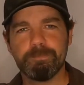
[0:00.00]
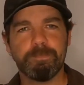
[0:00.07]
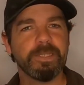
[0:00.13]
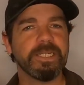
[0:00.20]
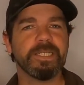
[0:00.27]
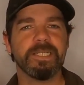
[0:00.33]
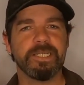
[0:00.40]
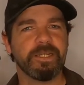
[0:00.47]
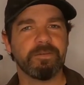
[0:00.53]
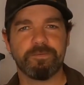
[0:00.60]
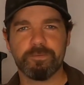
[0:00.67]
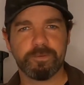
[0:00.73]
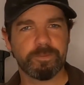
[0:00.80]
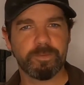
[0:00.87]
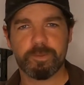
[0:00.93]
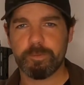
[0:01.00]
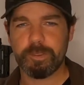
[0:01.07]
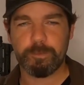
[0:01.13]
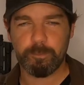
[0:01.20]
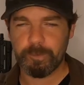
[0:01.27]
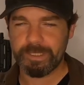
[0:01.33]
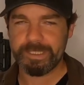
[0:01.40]
be the difference
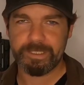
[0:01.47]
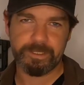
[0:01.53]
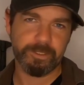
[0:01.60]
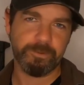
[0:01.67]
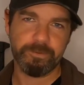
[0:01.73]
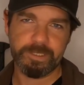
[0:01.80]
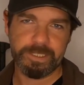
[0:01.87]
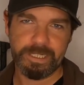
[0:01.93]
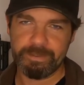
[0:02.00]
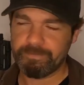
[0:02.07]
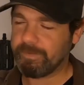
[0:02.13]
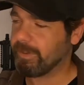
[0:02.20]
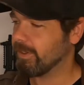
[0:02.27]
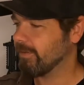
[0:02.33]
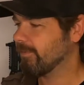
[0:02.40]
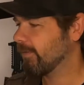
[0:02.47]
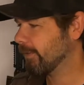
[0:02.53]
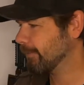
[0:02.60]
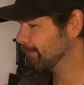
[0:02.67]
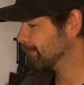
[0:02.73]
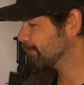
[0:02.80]
between winning and losing that firefight.